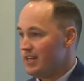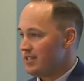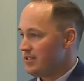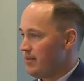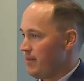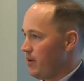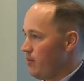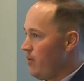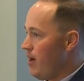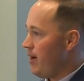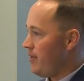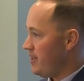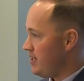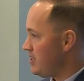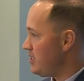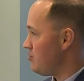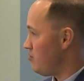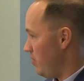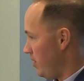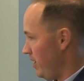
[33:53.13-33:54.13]
So I'm like, wow,
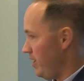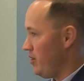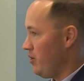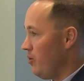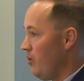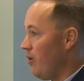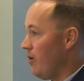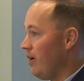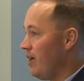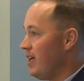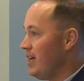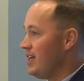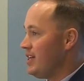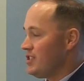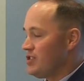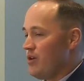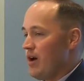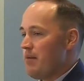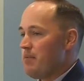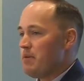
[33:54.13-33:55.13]
this is really cool.
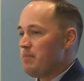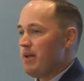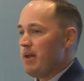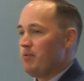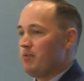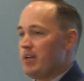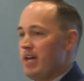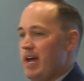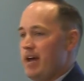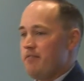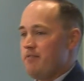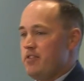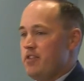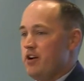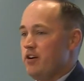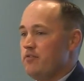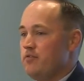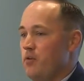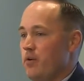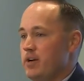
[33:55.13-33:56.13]
So I'm going to be able to have
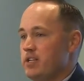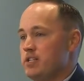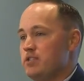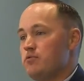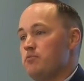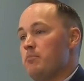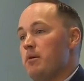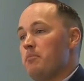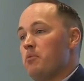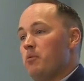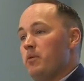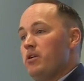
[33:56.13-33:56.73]
their voice, because remember,